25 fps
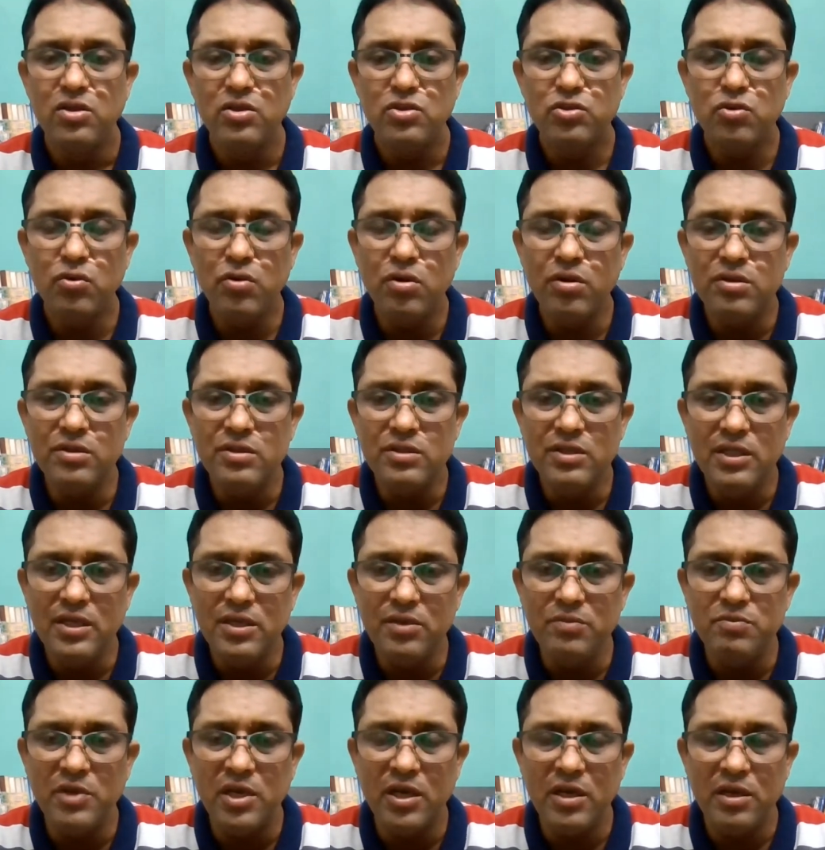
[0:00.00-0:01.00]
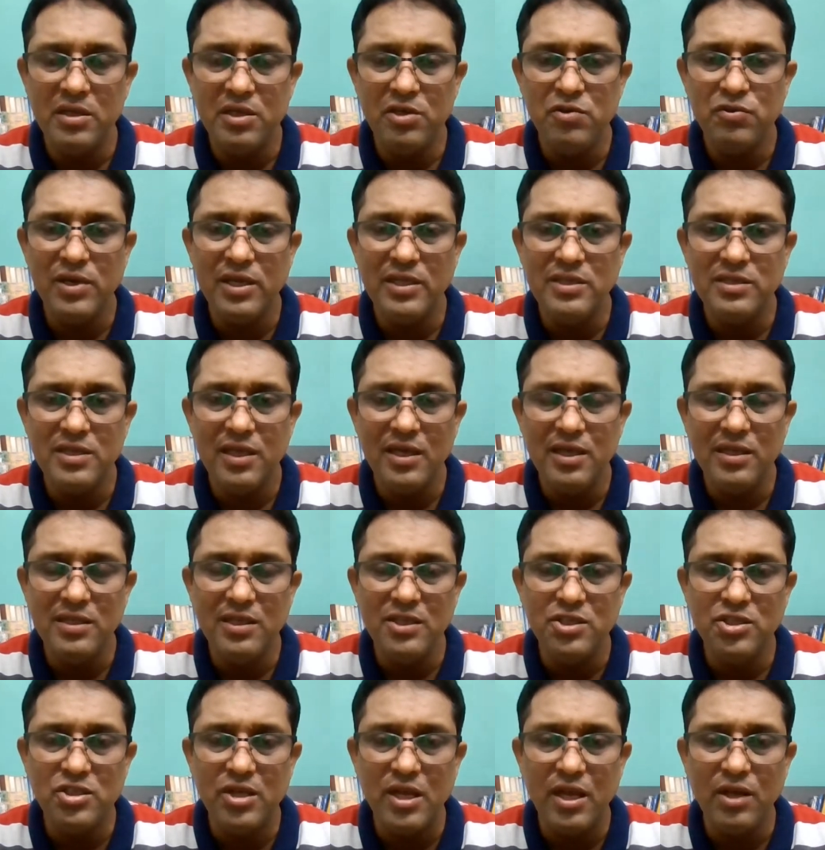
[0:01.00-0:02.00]
So the you can say the
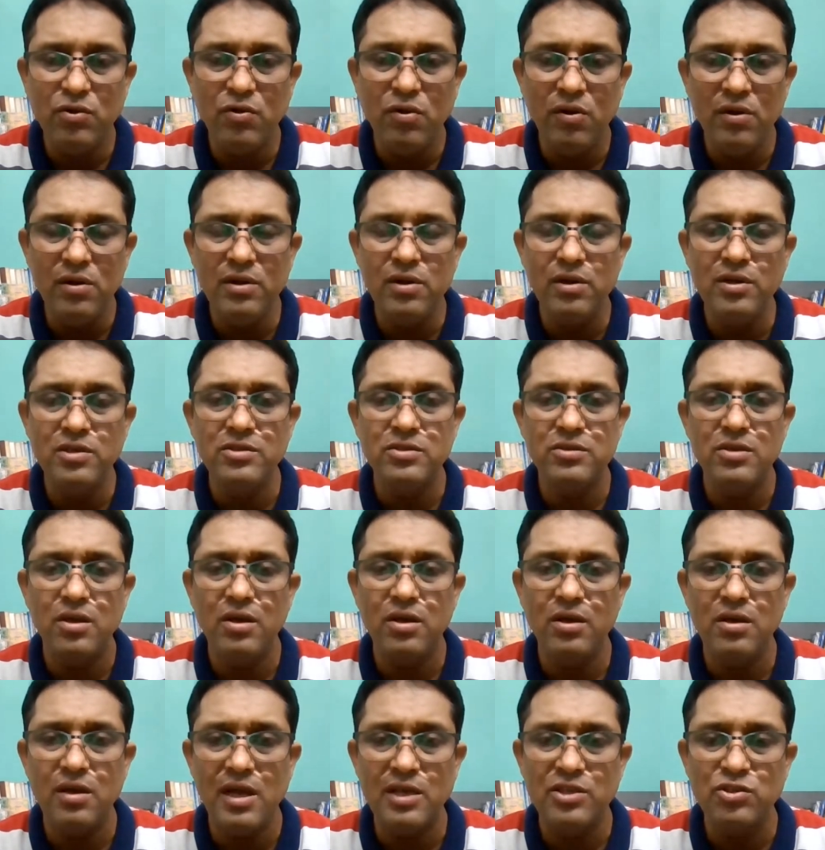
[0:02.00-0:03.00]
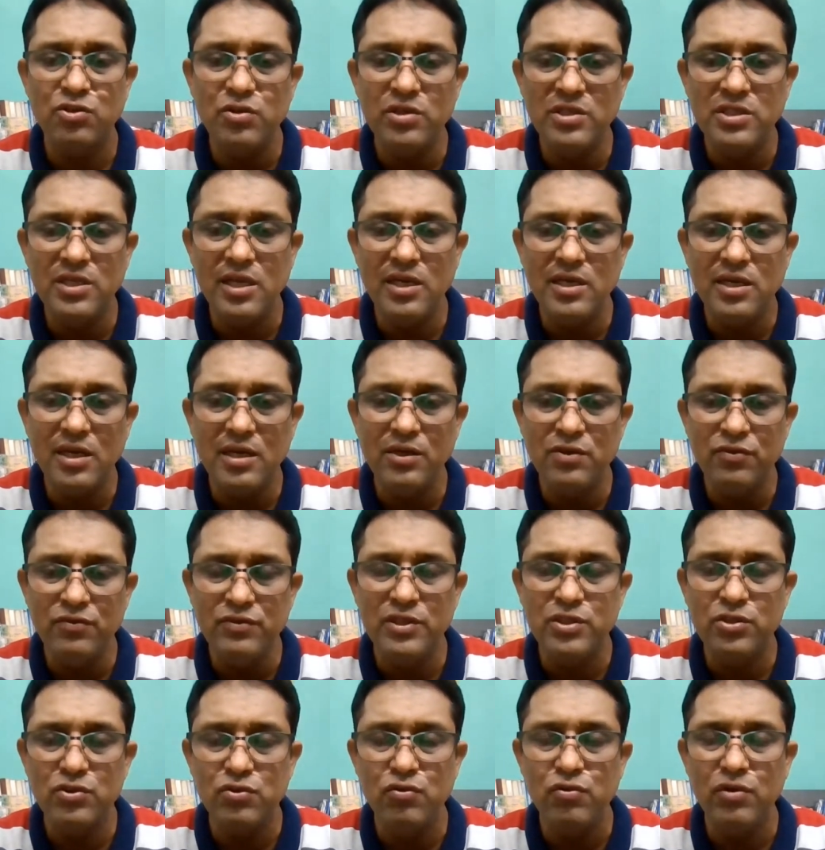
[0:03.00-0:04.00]
stakeholders associated with
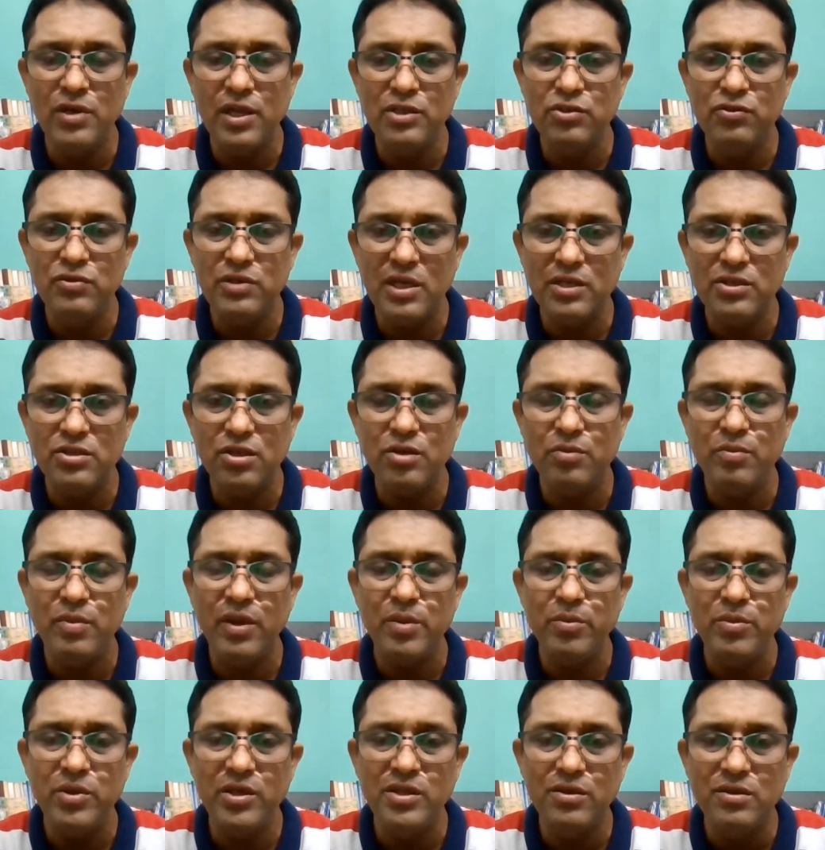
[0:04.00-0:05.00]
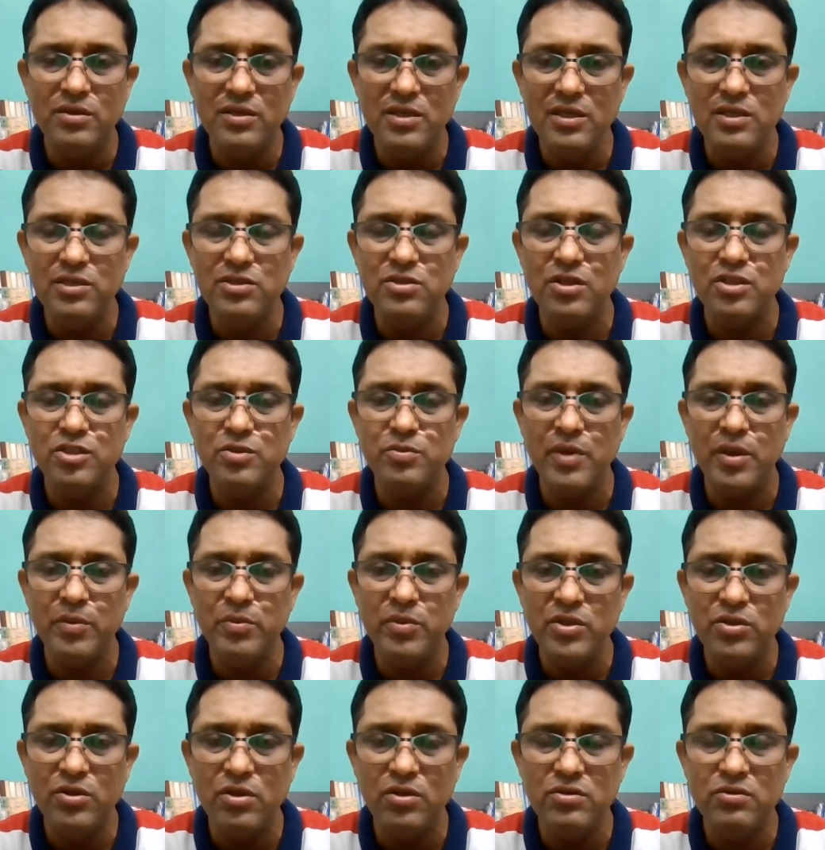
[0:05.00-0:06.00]
school education, maybe the teachers,
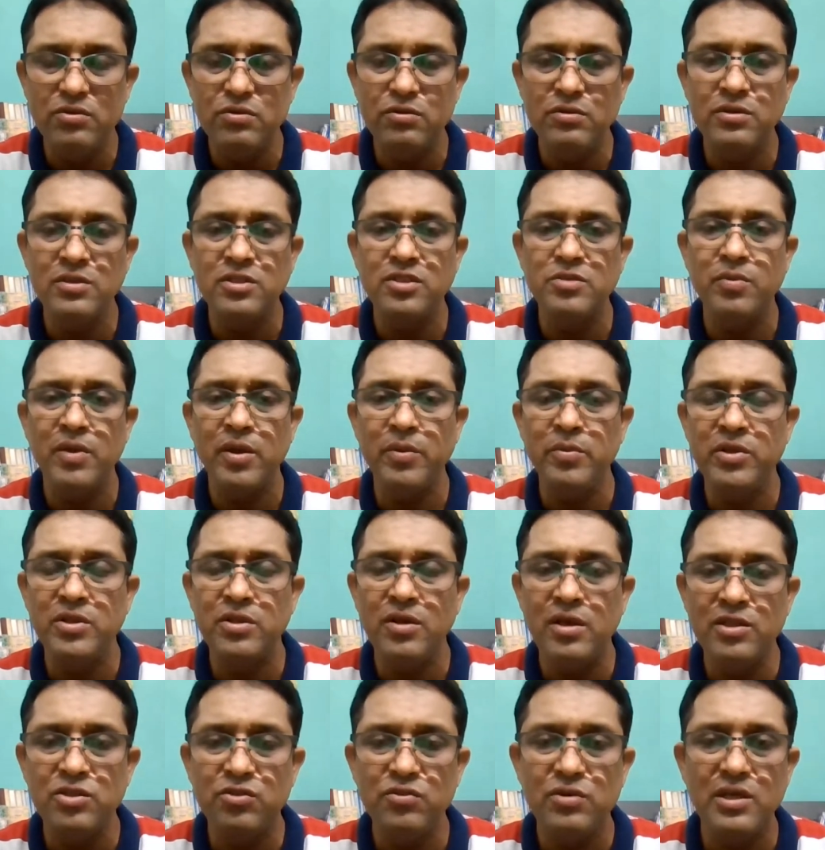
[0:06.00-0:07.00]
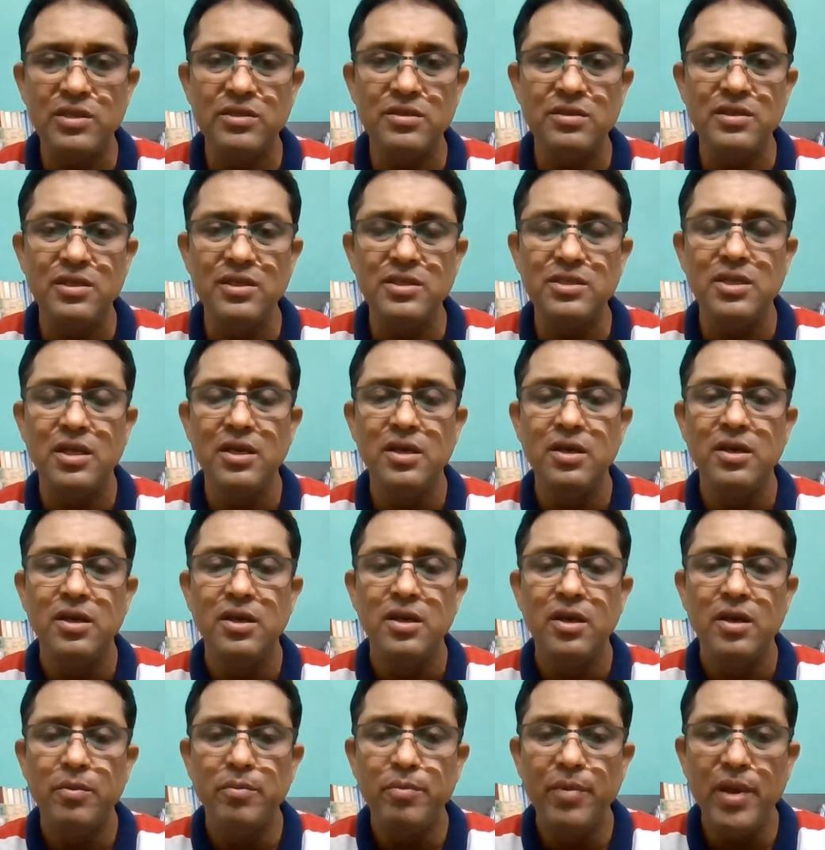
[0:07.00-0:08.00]
maybe the students, maybe the educationists,
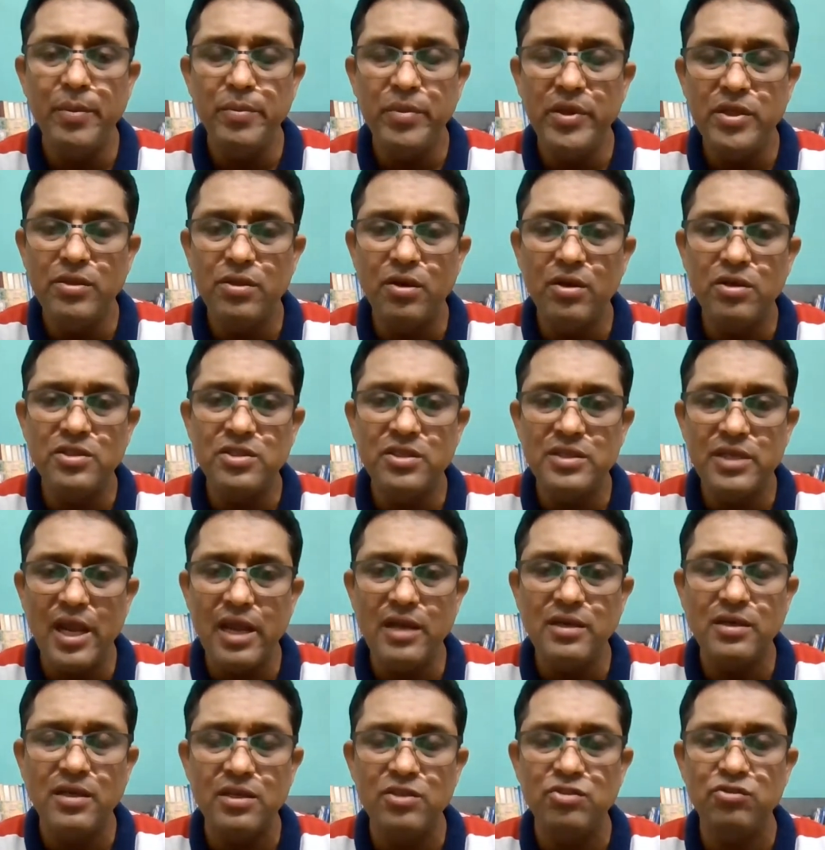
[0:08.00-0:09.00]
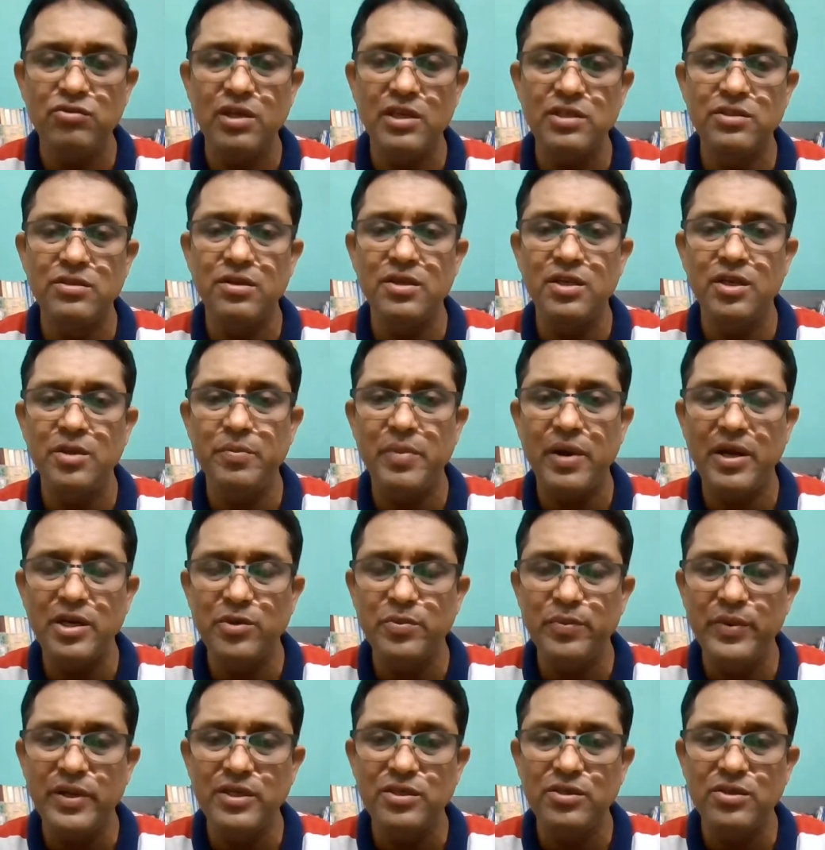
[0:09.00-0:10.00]
maybe the state education
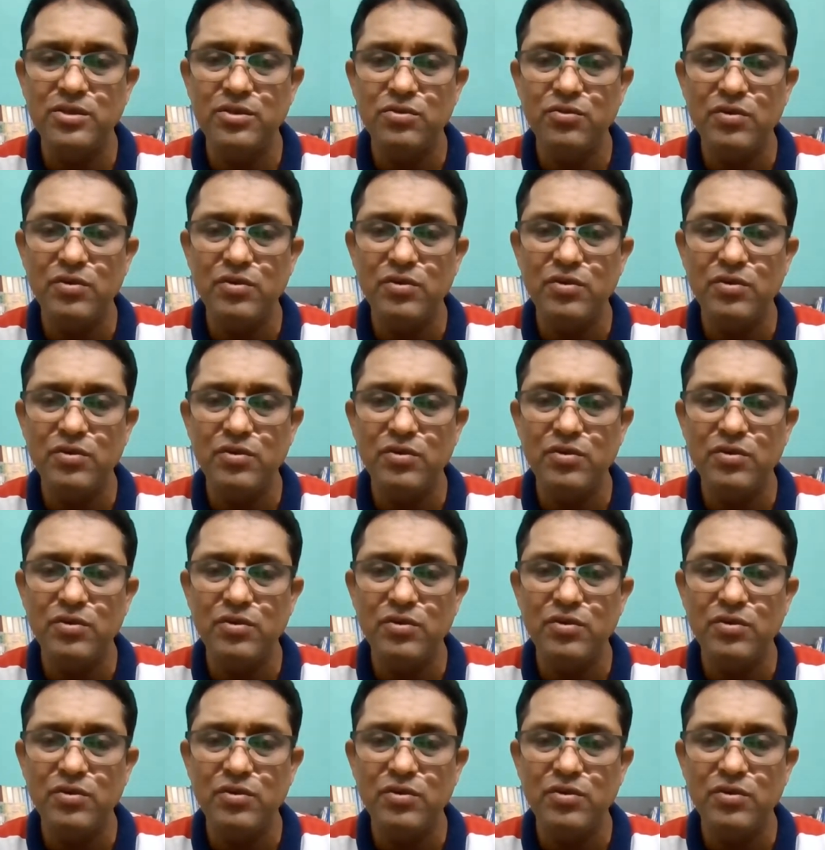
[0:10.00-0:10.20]
department.